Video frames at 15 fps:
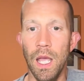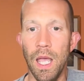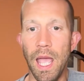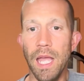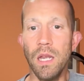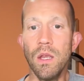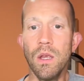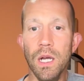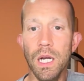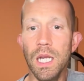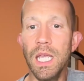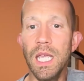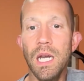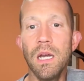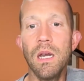and you're going to
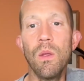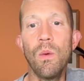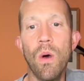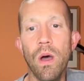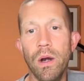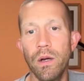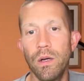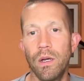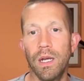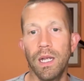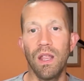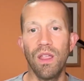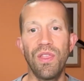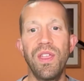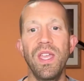get into the water and you're going
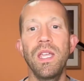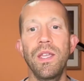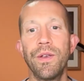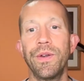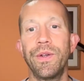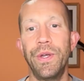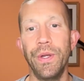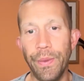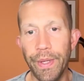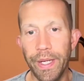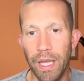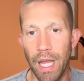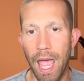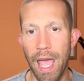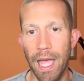to think you're
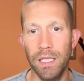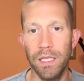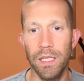doing that.